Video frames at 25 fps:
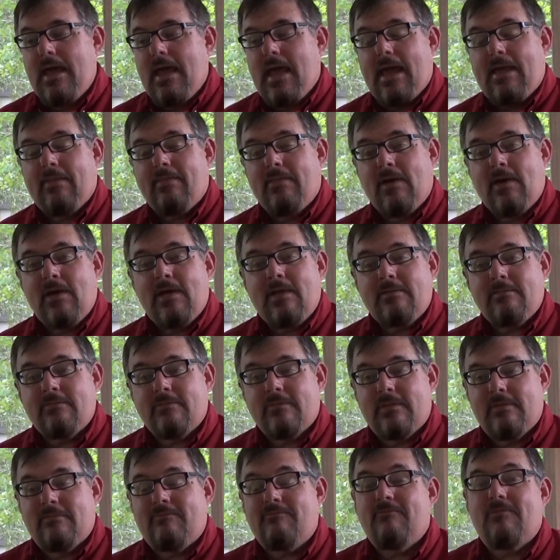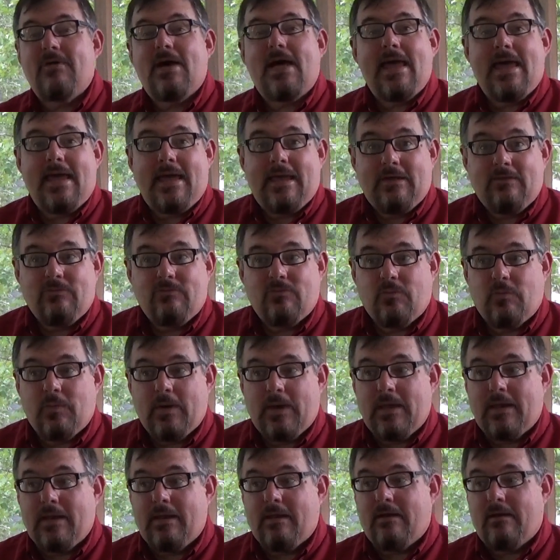And that's the phase
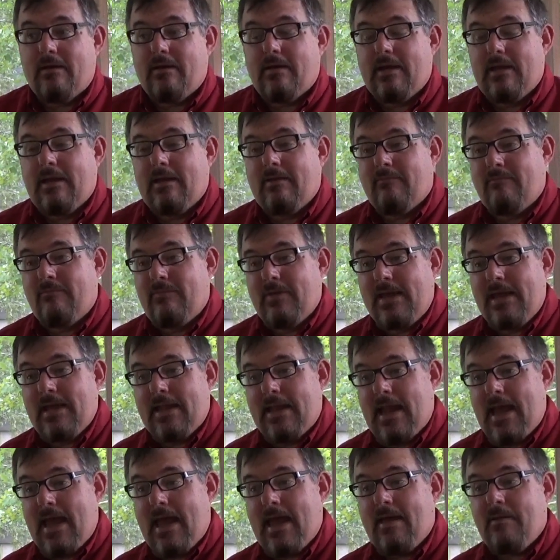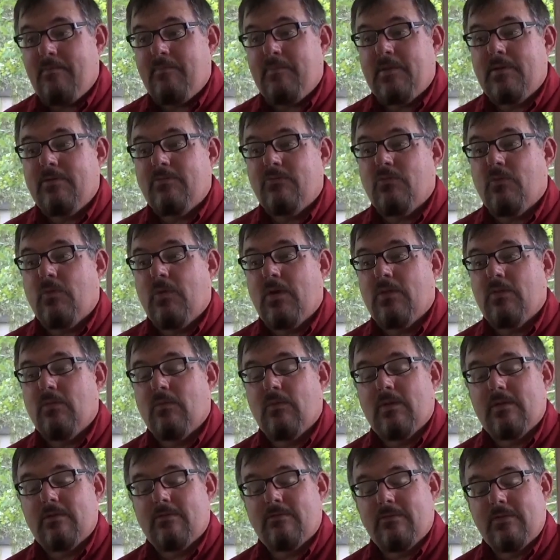when an event happens,
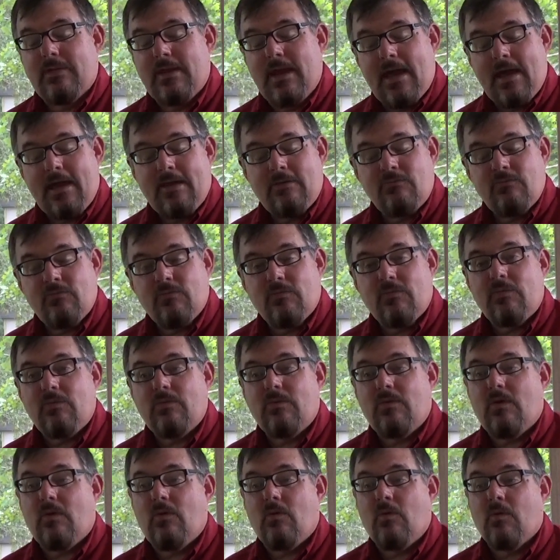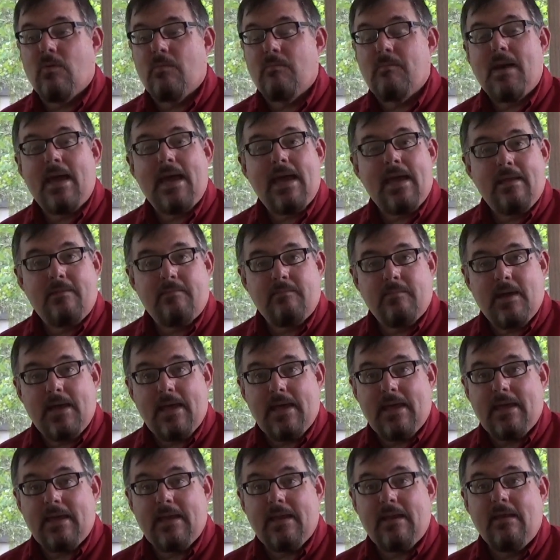whether it's natural or
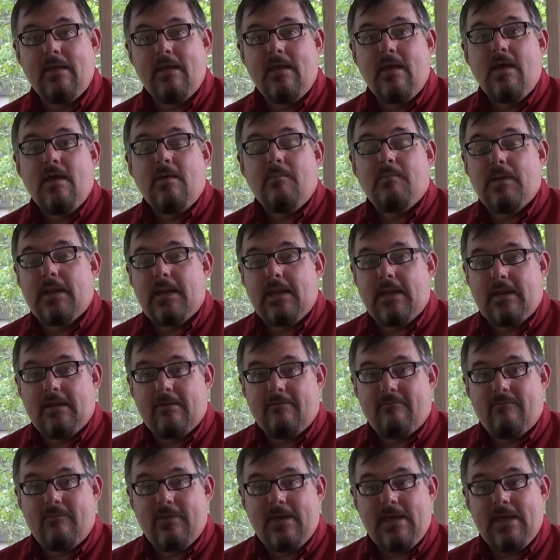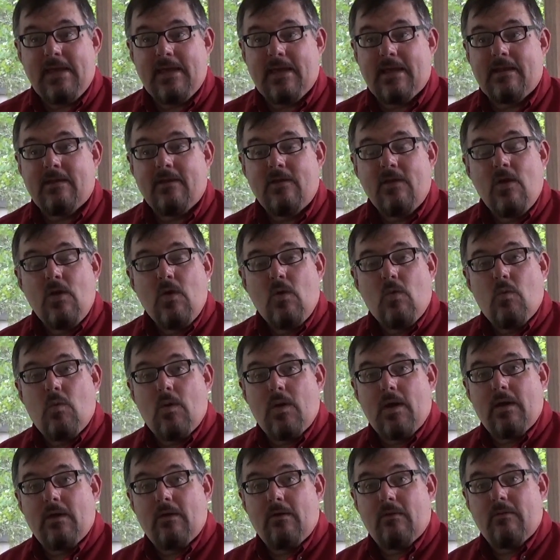man-made, but an event
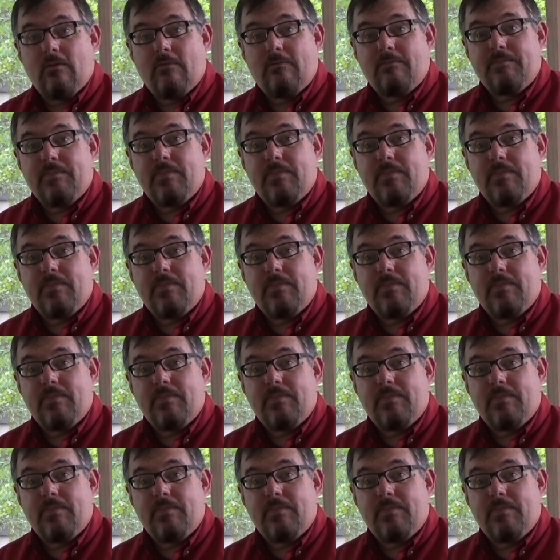where